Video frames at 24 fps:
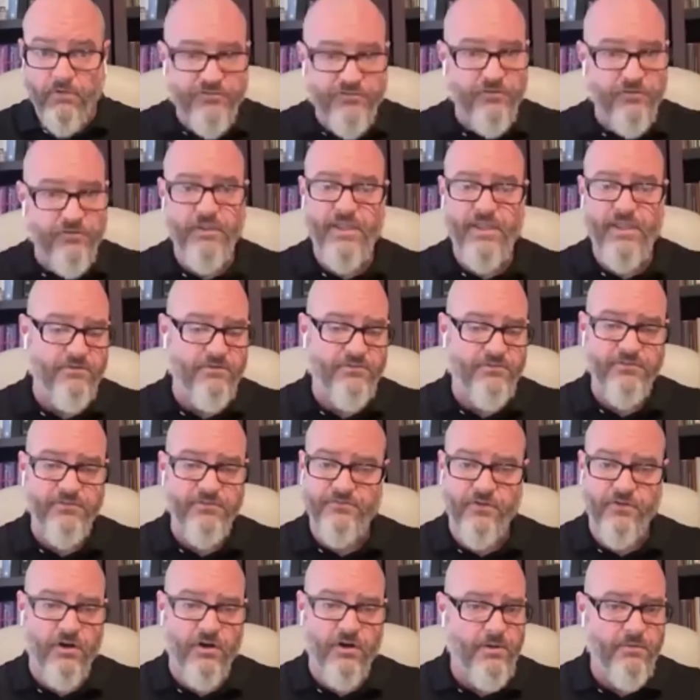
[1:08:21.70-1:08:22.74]
original
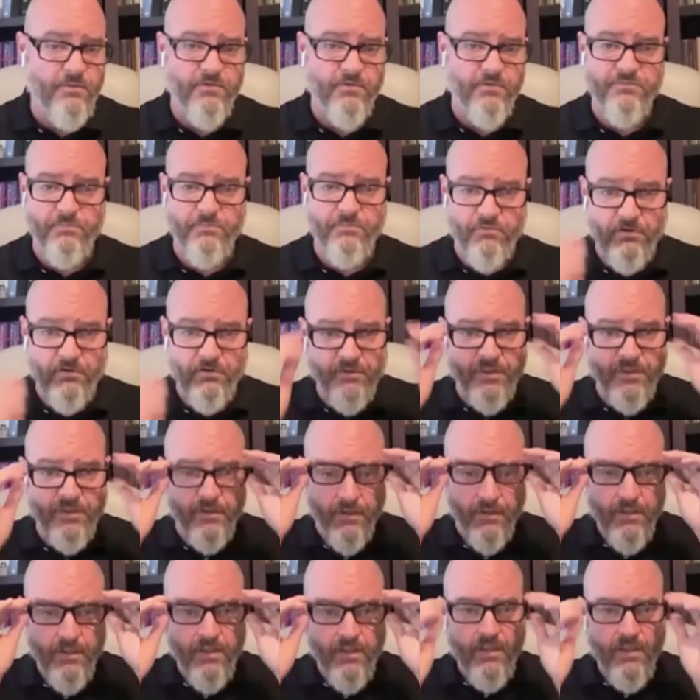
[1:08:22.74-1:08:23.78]
languages, Darby was
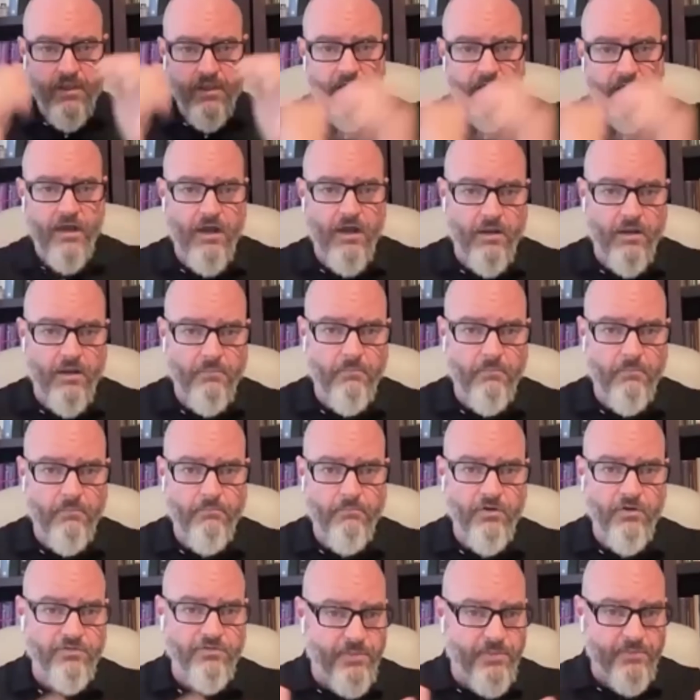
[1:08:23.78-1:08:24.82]
brilliant um,
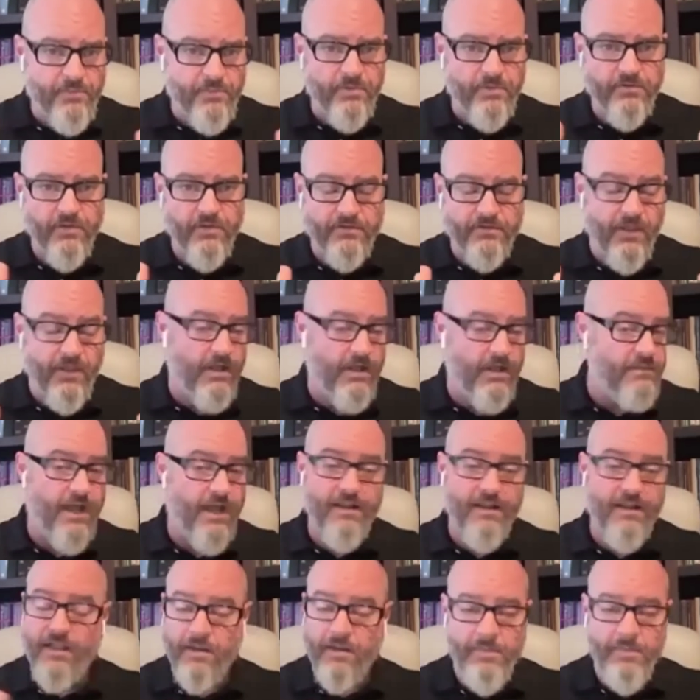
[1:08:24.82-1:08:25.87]
most people, not,
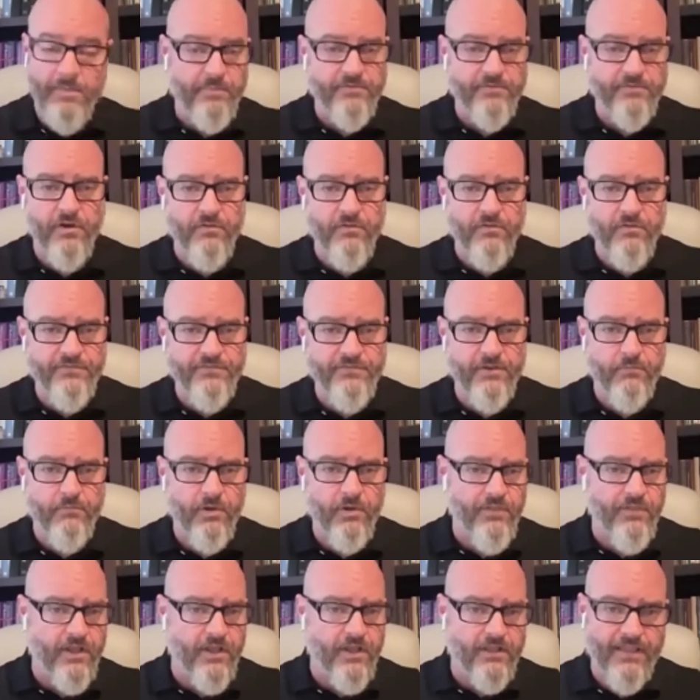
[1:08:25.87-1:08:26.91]
not, a lot of people know this. He
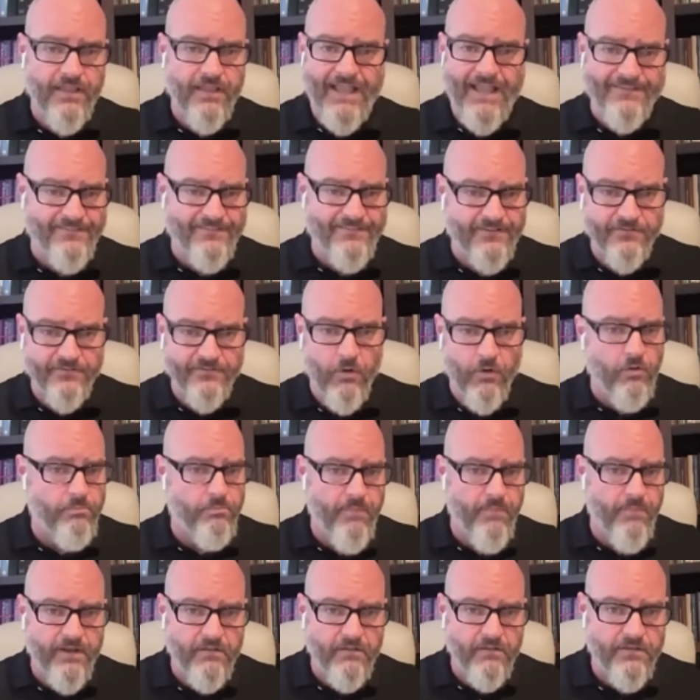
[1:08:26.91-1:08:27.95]
won the classics
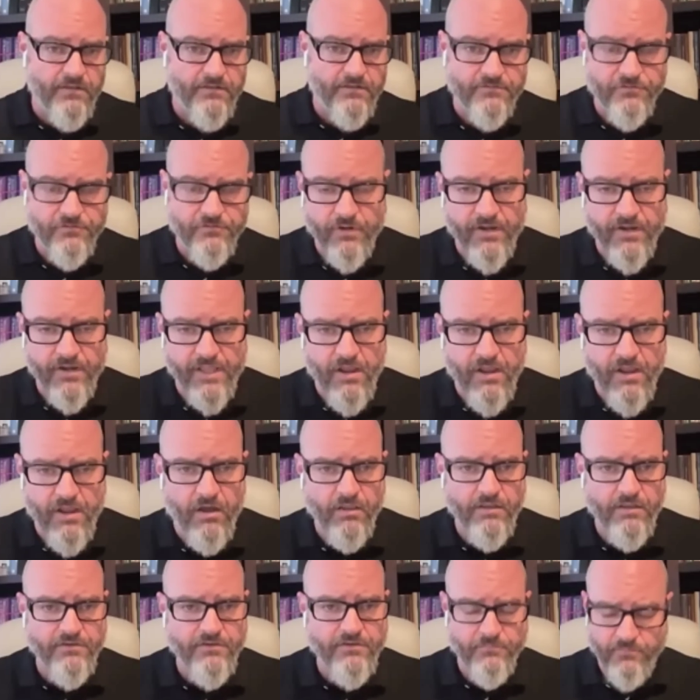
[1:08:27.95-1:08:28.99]
gold medal in Trinity
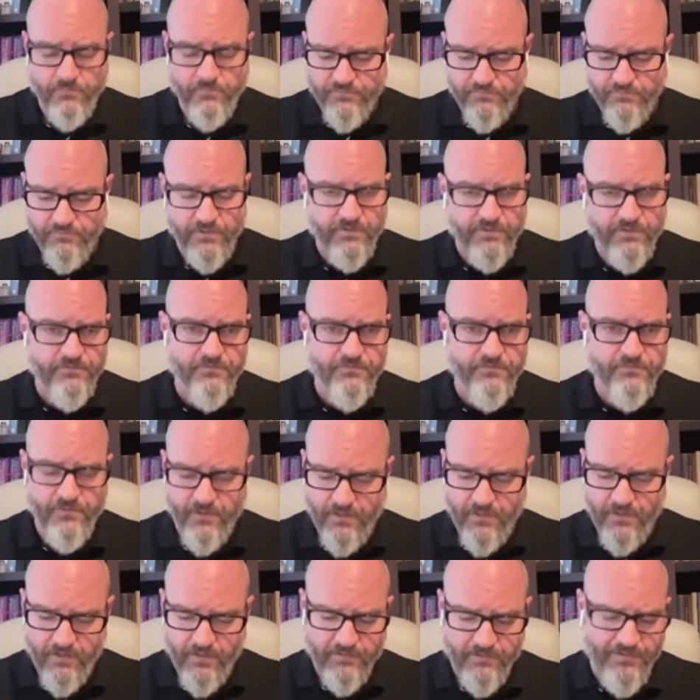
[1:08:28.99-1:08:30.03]
College, which was
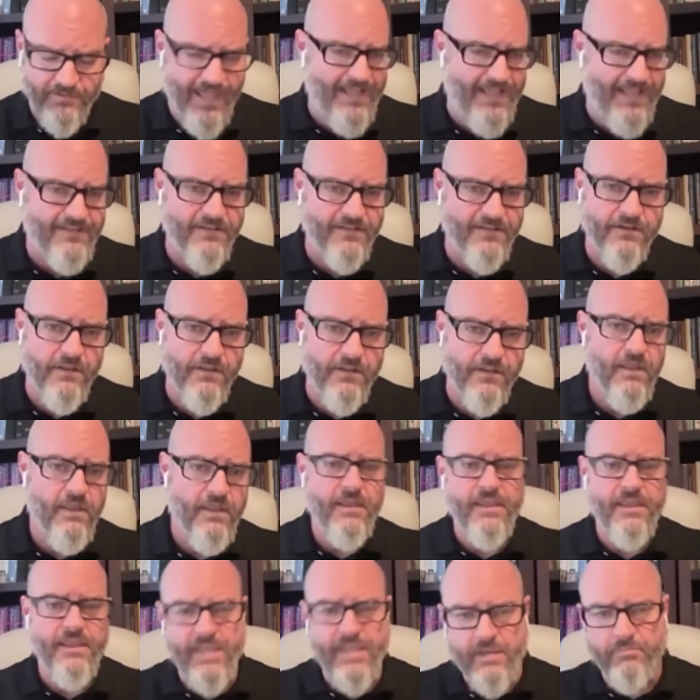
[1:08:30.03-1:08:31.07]
uh, Latin,
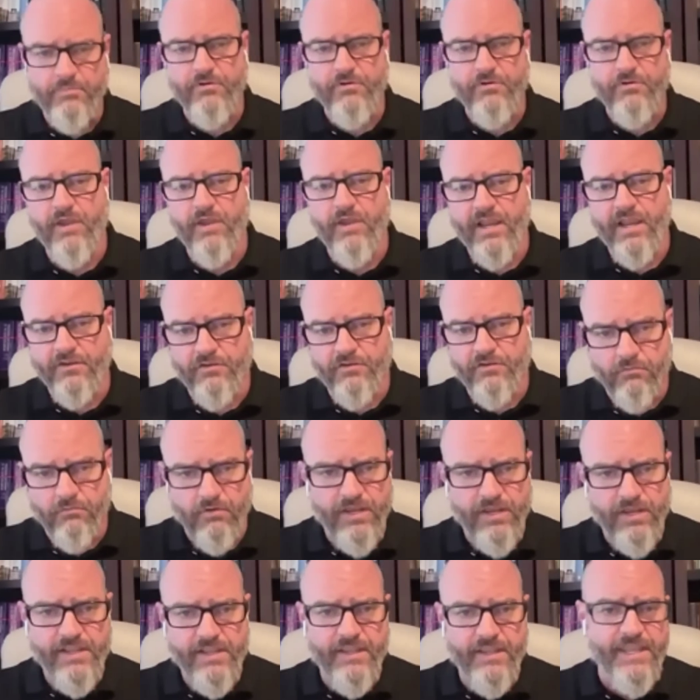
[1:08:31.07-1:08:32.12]
Hebrew, and
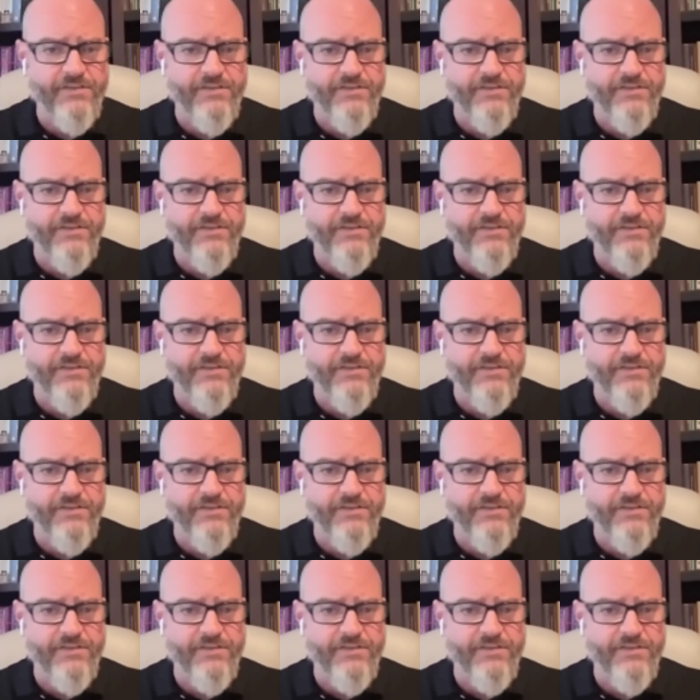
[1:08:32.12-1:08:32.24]
Greek.